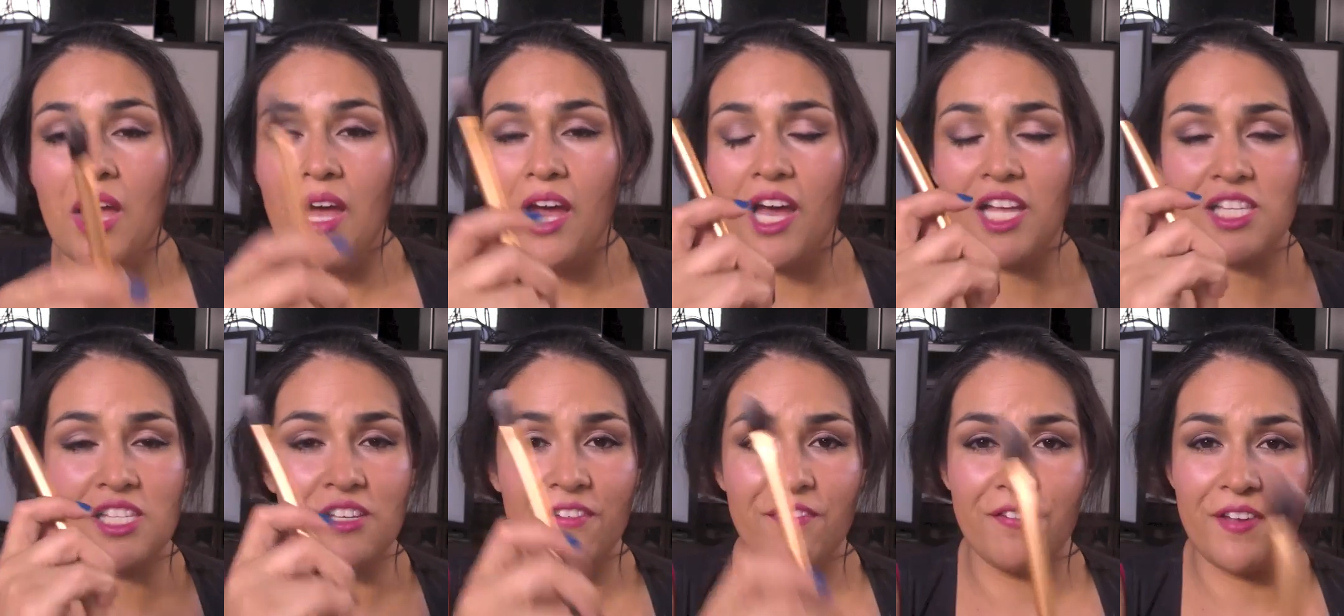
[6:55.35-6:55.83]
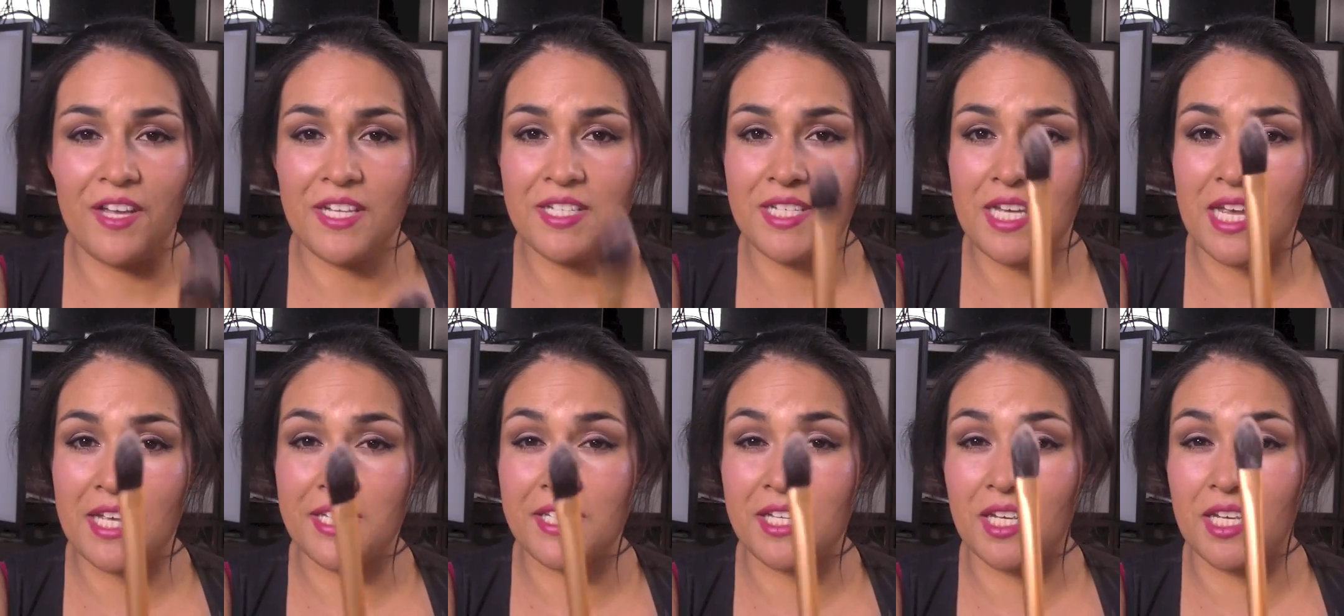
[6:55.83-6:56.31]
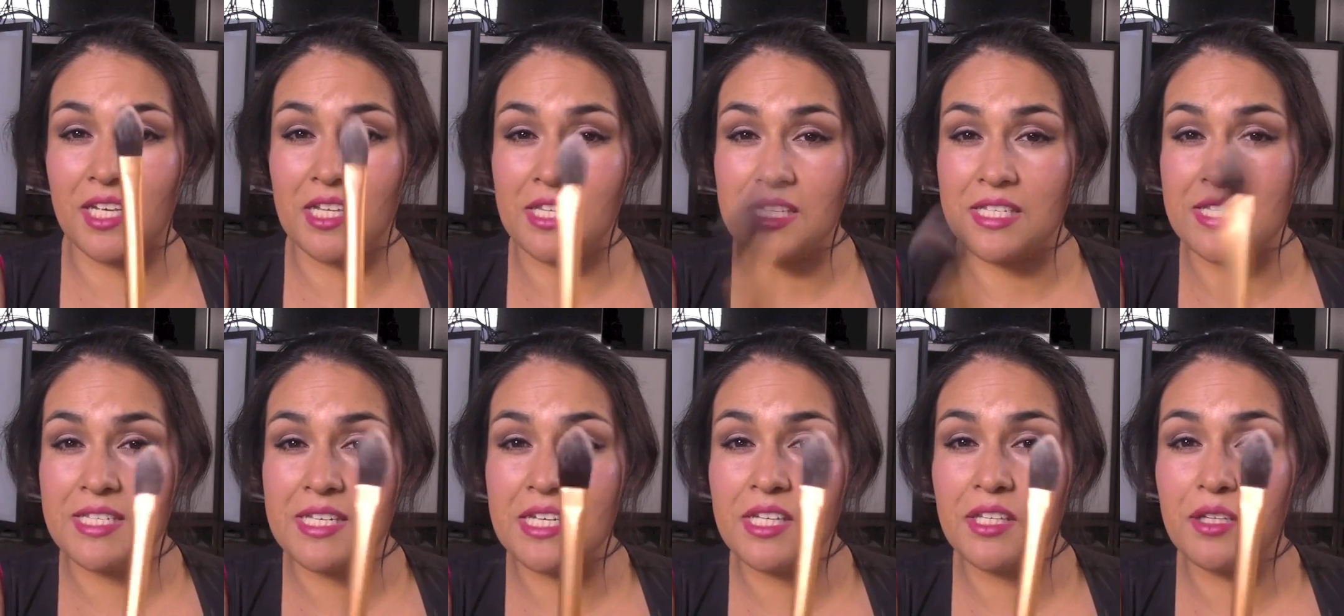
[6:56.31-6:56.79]
It's a fantastic
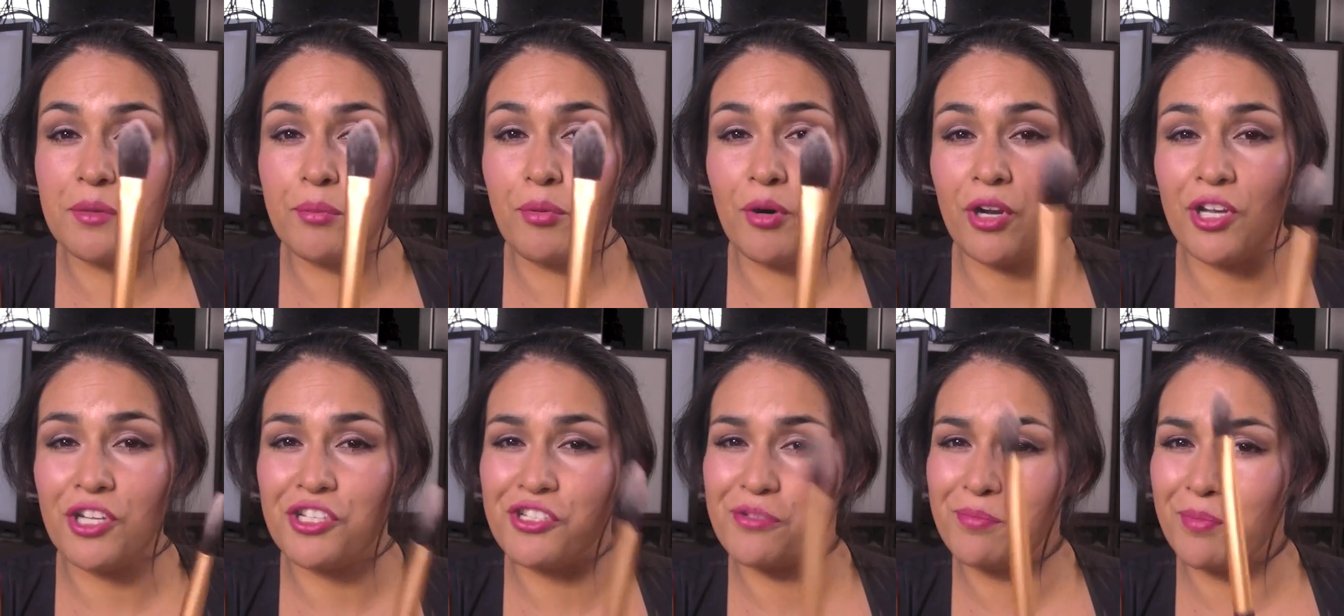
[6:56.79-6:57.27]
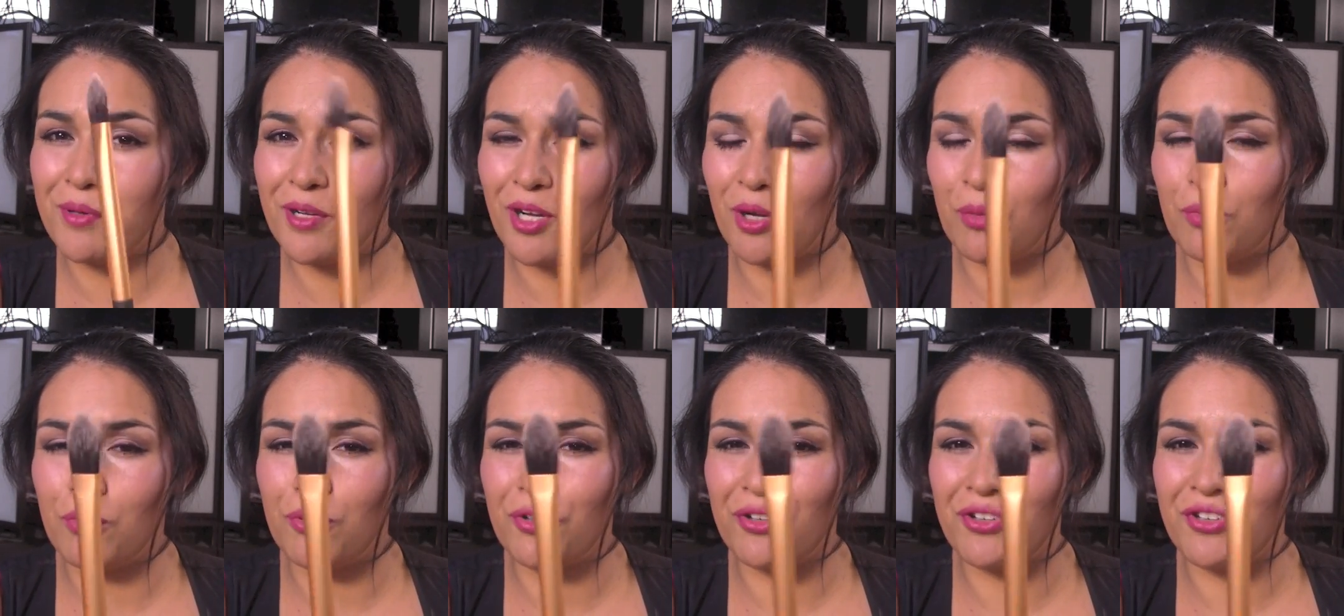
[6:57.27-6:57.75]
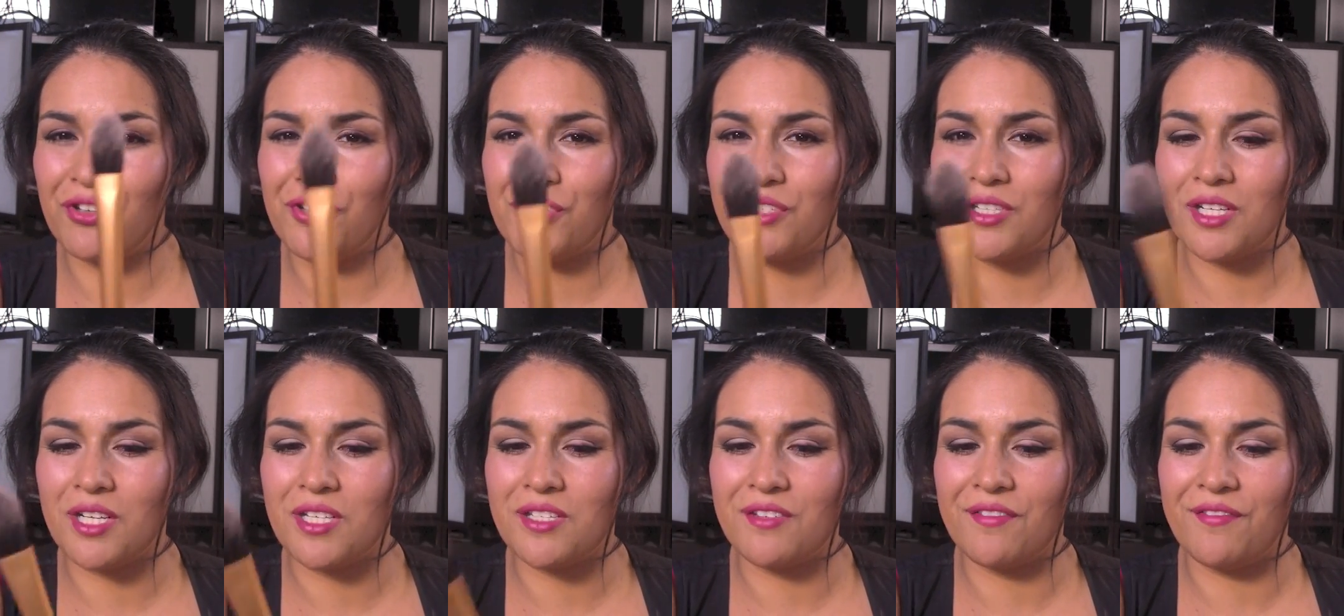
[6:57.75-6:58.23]
concealer brush, but I wouldn't use
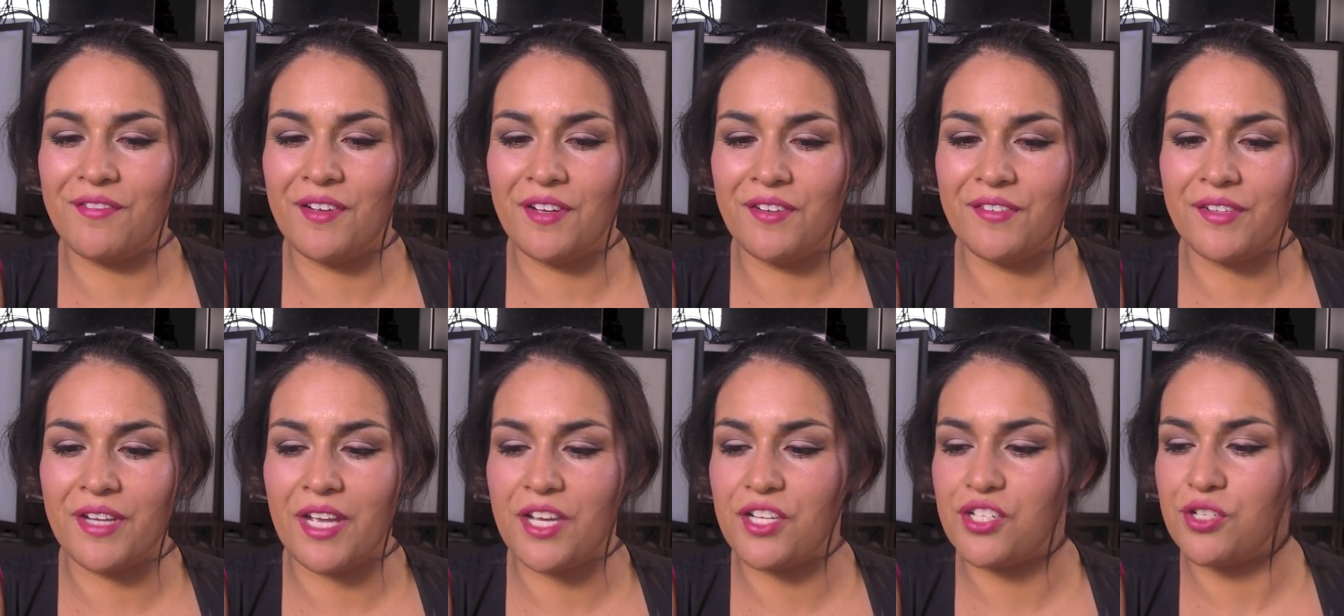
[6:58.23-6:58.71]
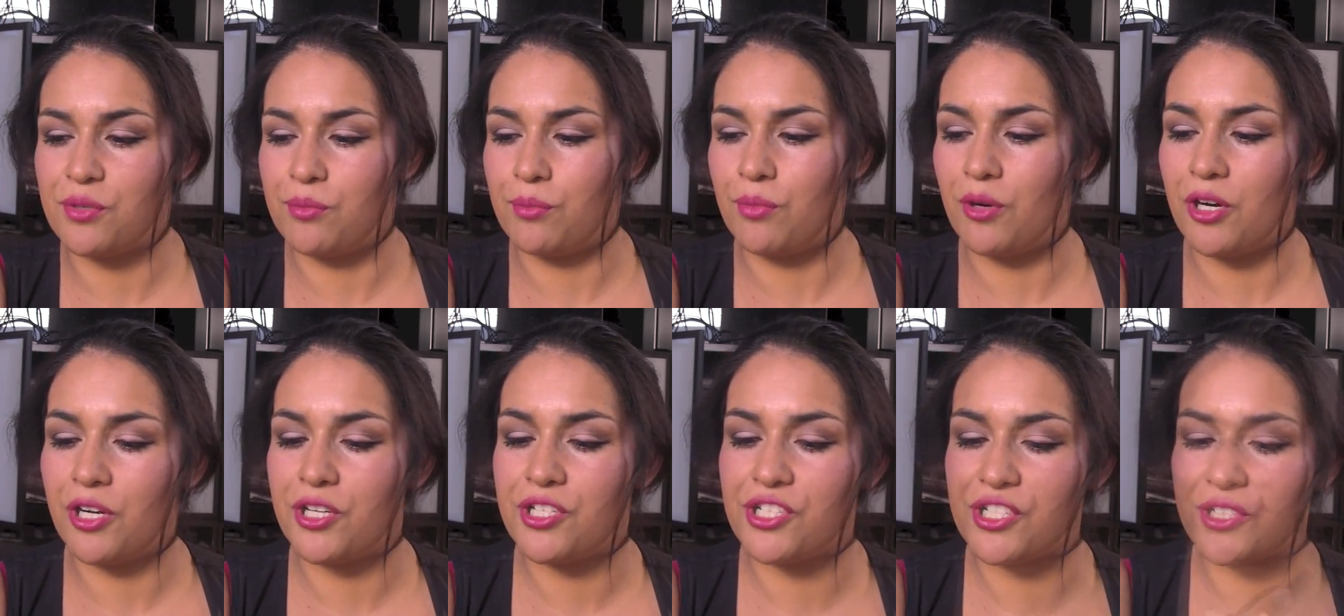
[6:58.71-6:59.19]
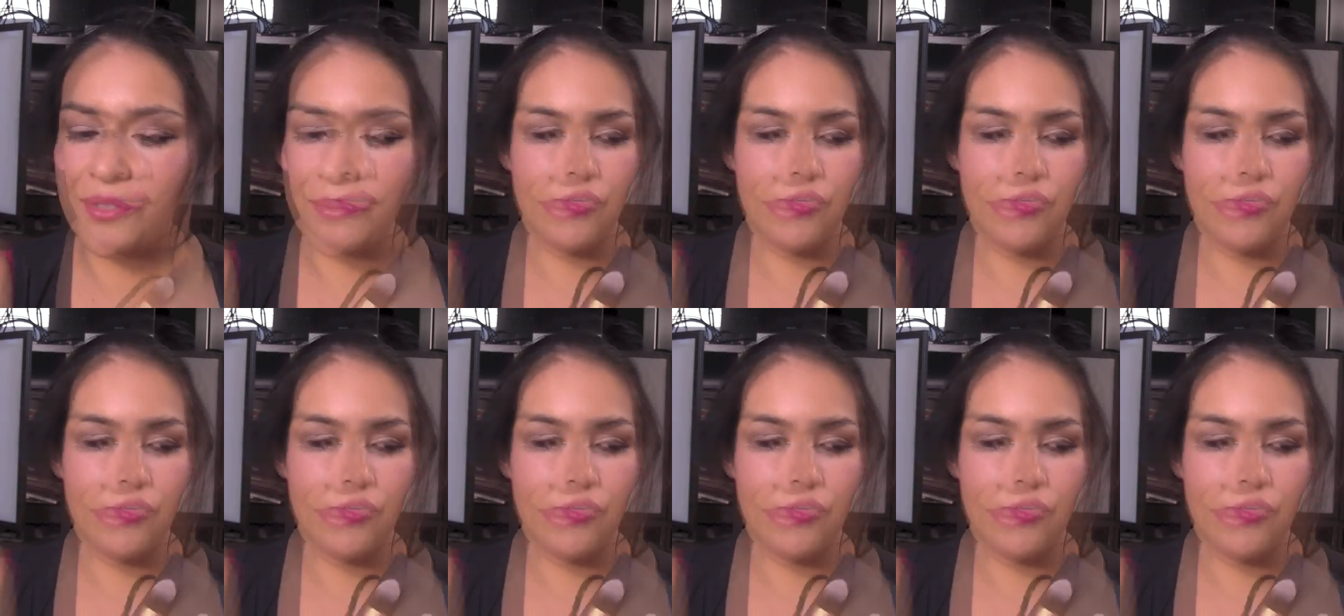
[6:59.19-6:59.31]
it as a foundation brush.